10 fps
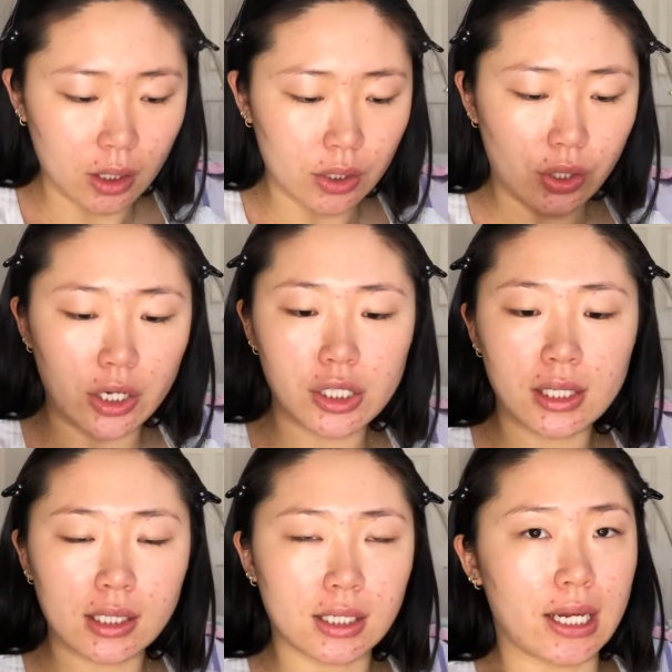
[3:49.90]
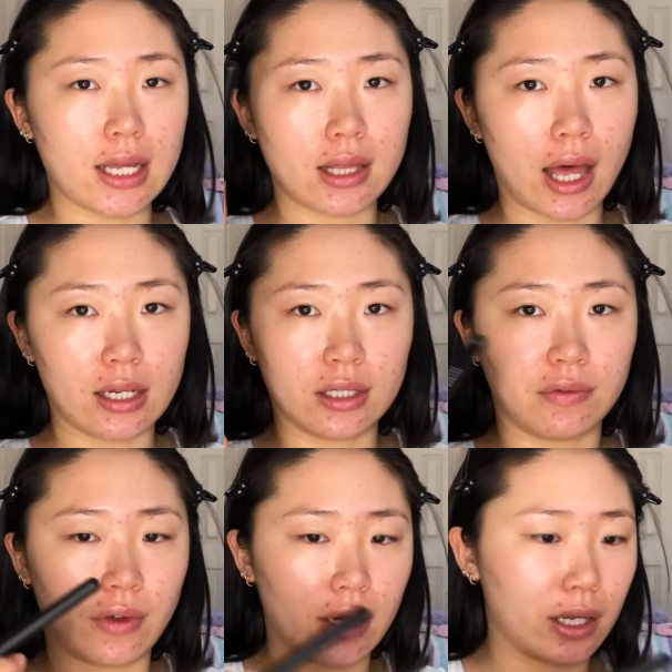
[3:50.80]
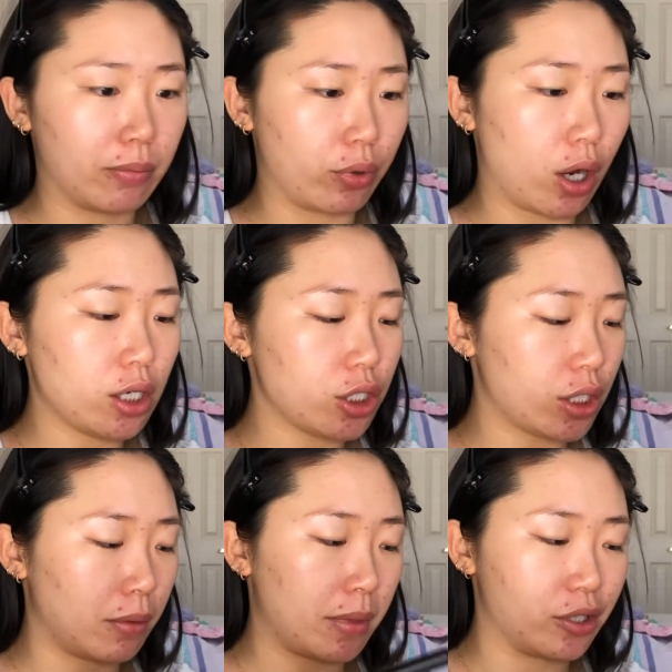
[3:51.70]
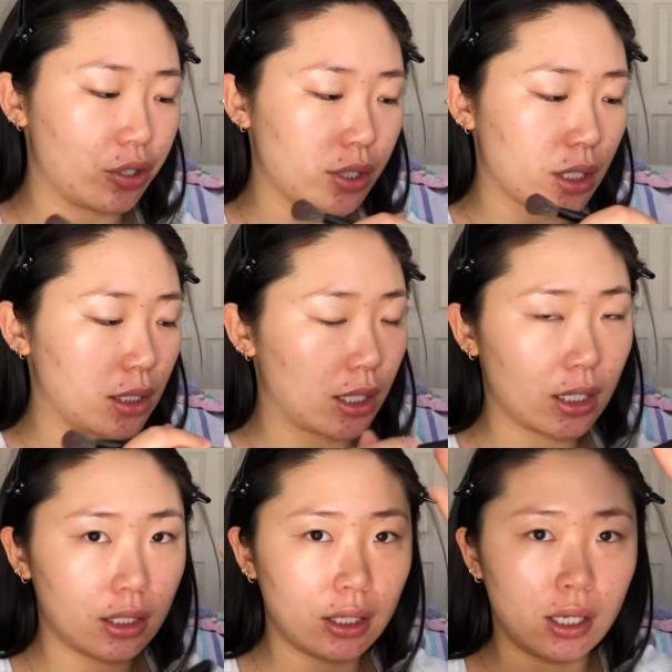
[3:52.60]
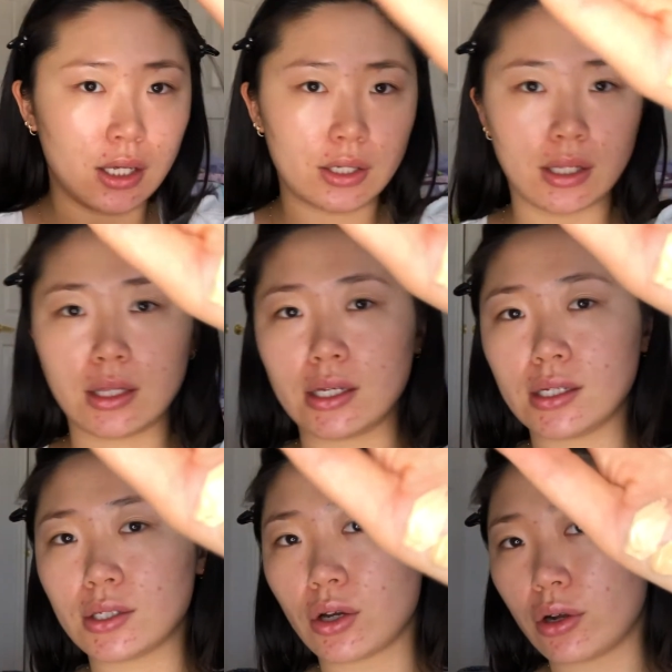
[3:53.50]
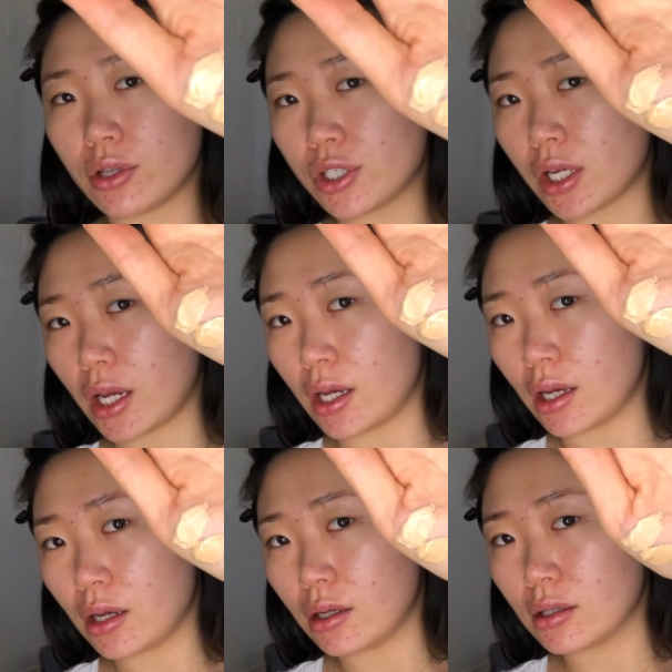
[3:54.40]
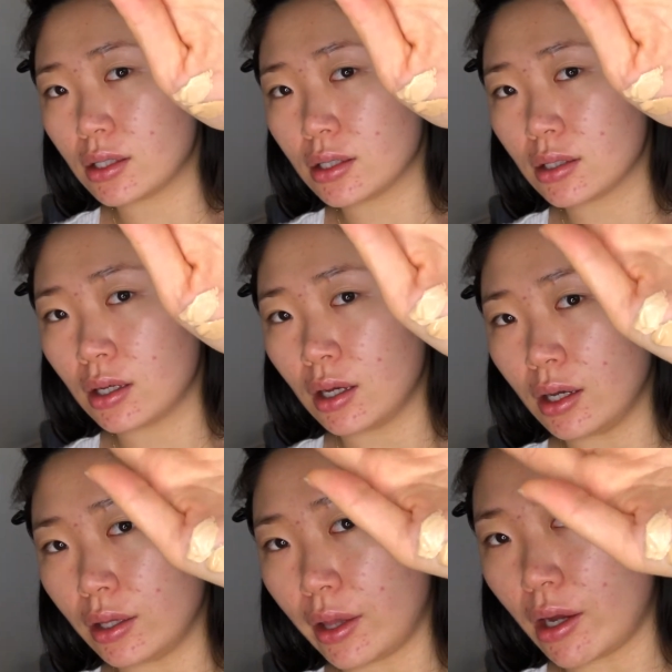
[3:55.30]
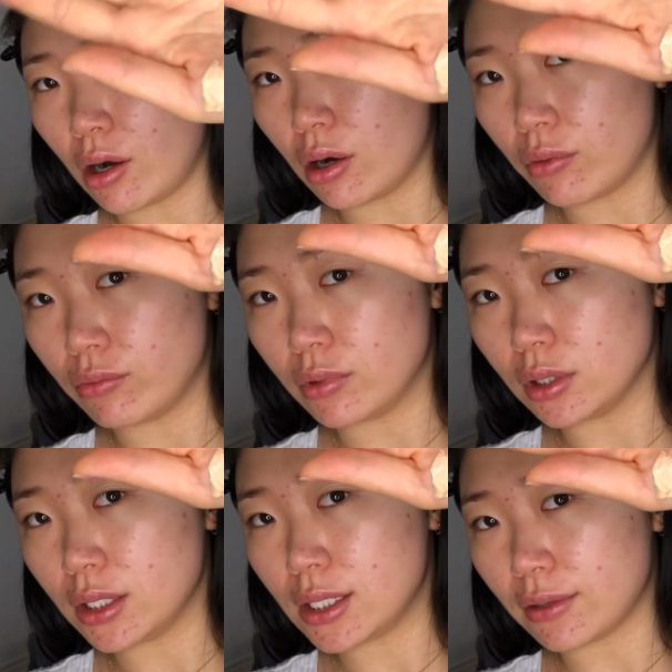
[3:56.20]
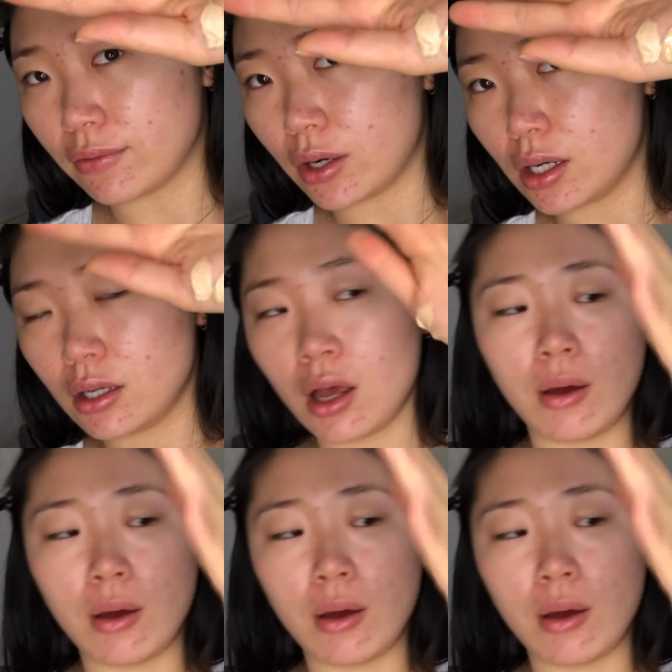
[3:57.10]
So I just like to take the end of any brush and make sure it's clean. And these are the shades. They are really different.